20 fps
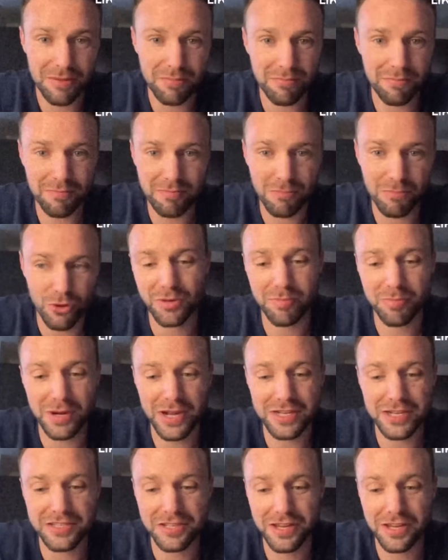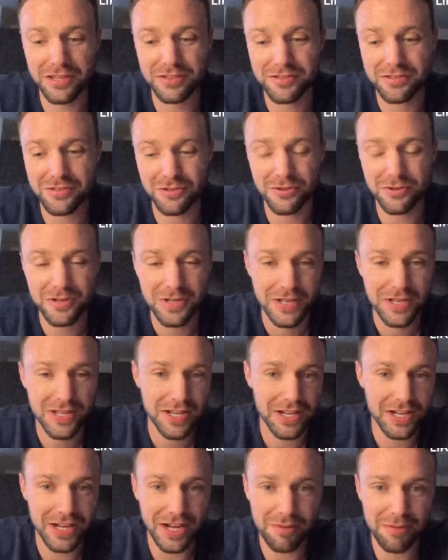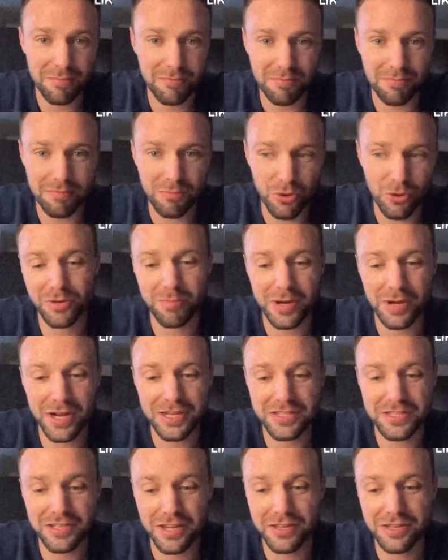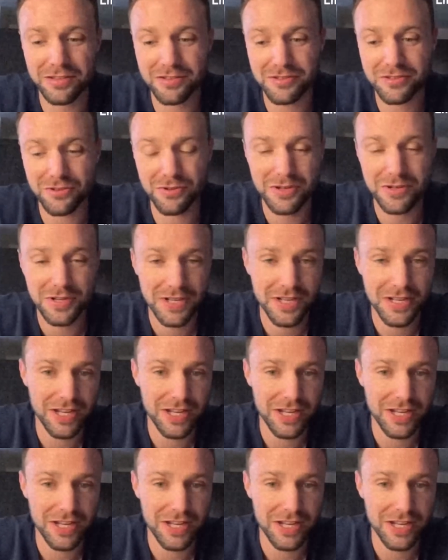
because he kind of somewhat turned his back on ESPN Top Rank,